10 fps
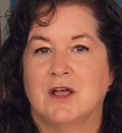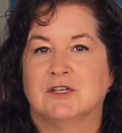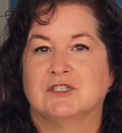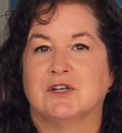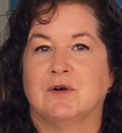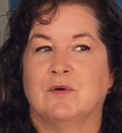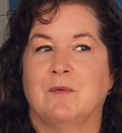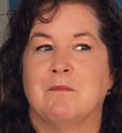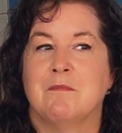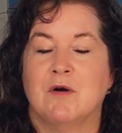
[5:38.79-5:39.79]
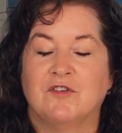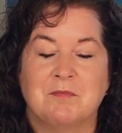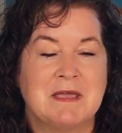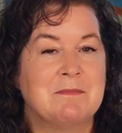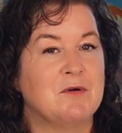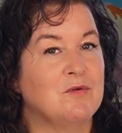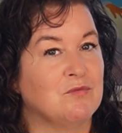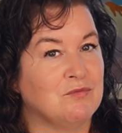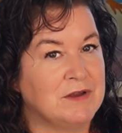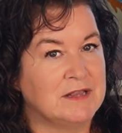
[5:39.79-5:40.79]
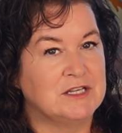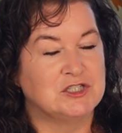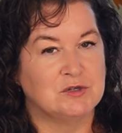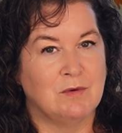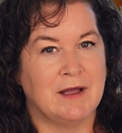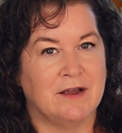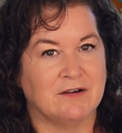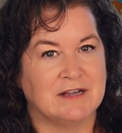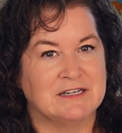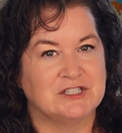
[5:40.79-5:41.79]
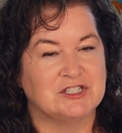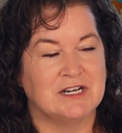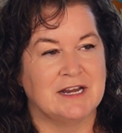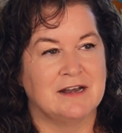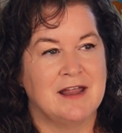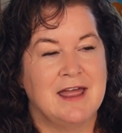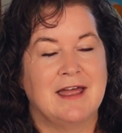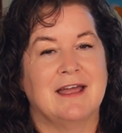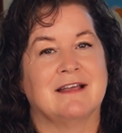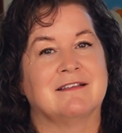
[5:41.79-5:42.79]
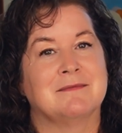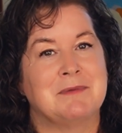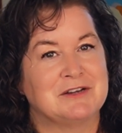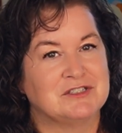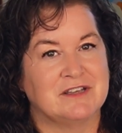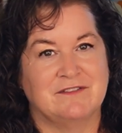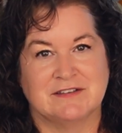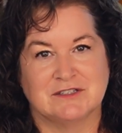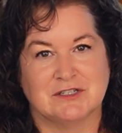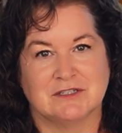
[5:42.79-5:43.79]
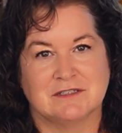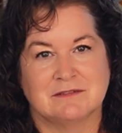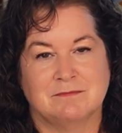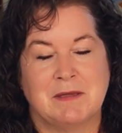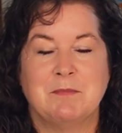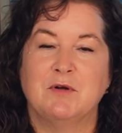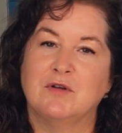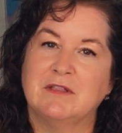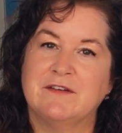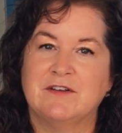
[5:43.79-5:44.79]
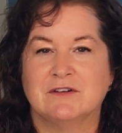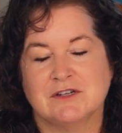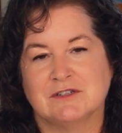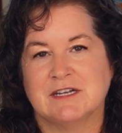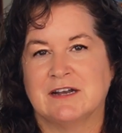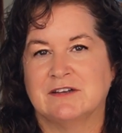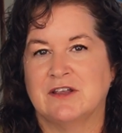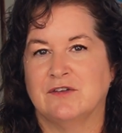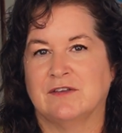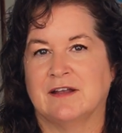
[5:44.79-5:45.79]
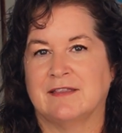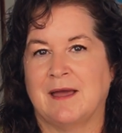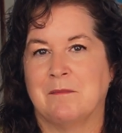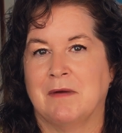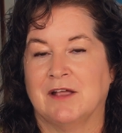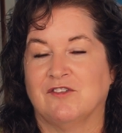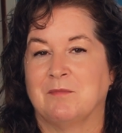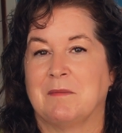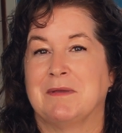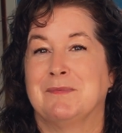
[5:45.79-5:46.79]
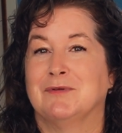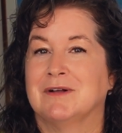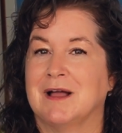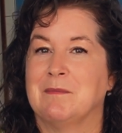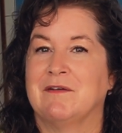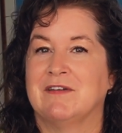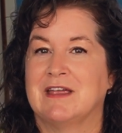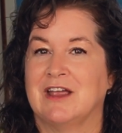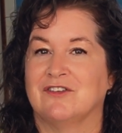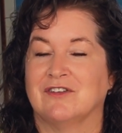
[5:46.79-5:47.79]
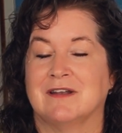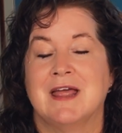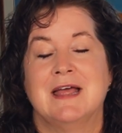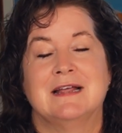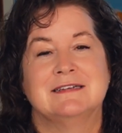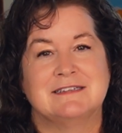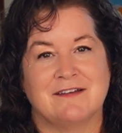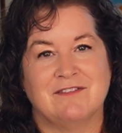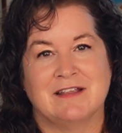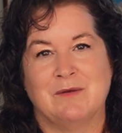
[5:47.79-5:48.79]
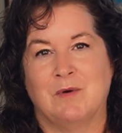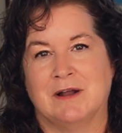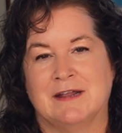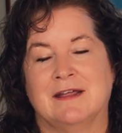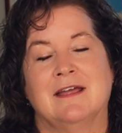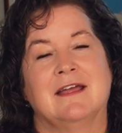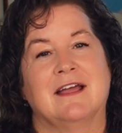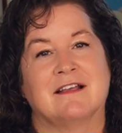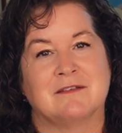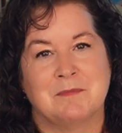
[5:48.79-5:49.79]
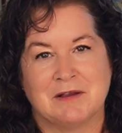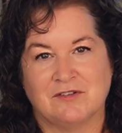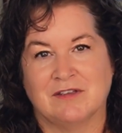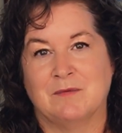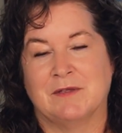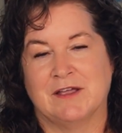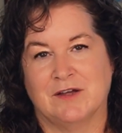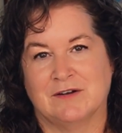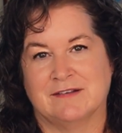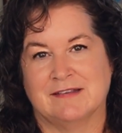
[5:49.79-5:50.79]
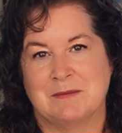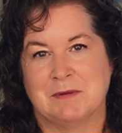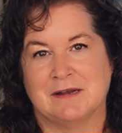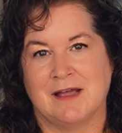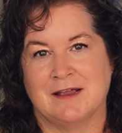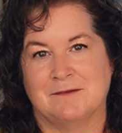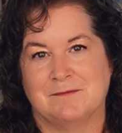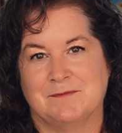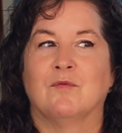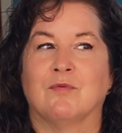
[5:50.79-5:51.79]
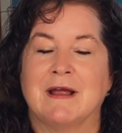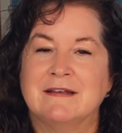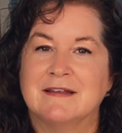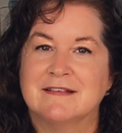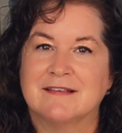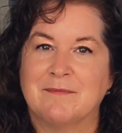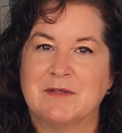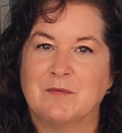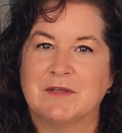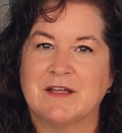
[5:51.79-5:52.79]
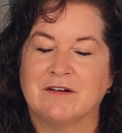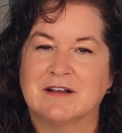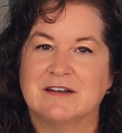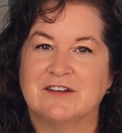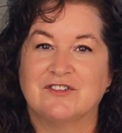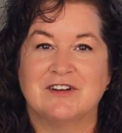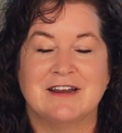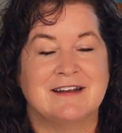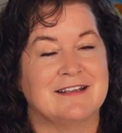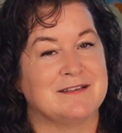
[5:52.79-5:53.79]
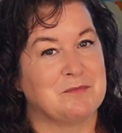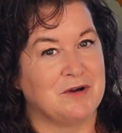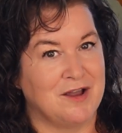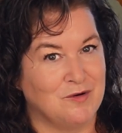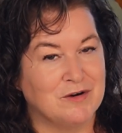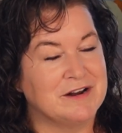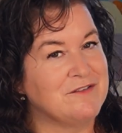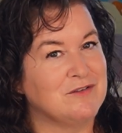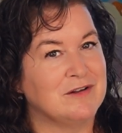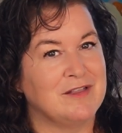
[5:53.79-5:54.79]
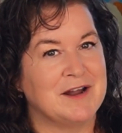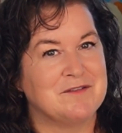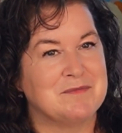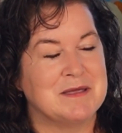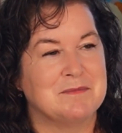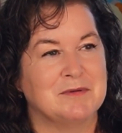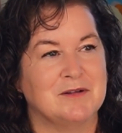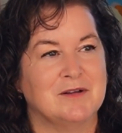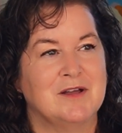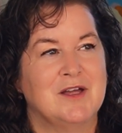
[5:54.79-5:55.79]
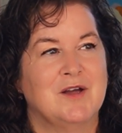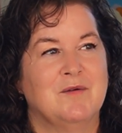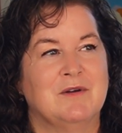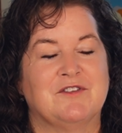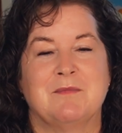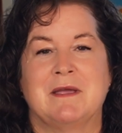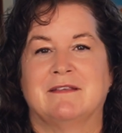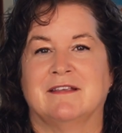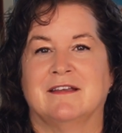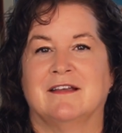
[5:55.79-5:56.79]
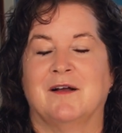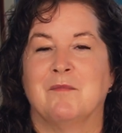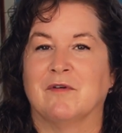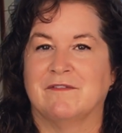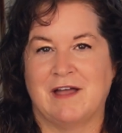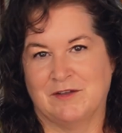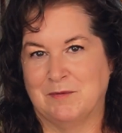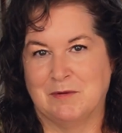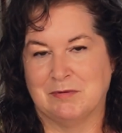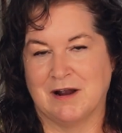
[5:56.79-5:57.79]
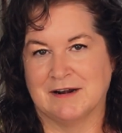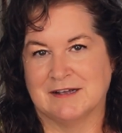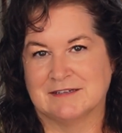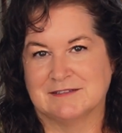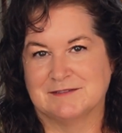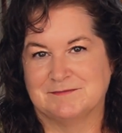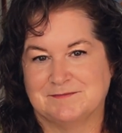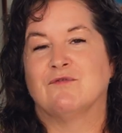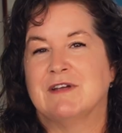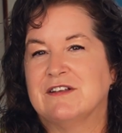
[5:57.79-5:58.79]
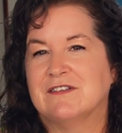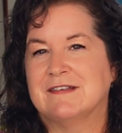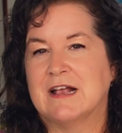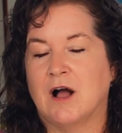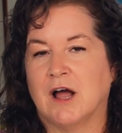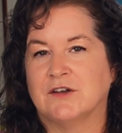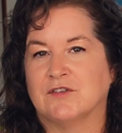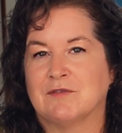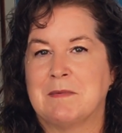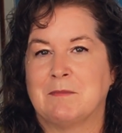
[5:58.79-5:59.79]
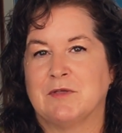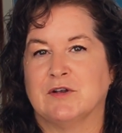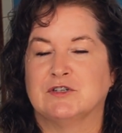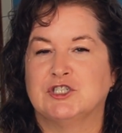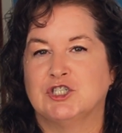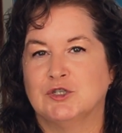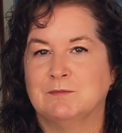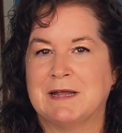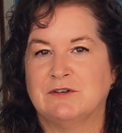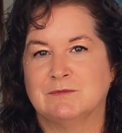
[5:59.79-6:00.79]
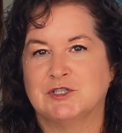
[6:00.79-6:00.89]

So most people really do want air conditioning, especially visitors. People who live here don't tend to use it that much, but people who come on vacation definitely want it, especially when they go to sleep at night. Renting something with air conditioning is a priority for a lot of people, which makes it a more valuable product. Regency condos, remember, they're 2-bedroom,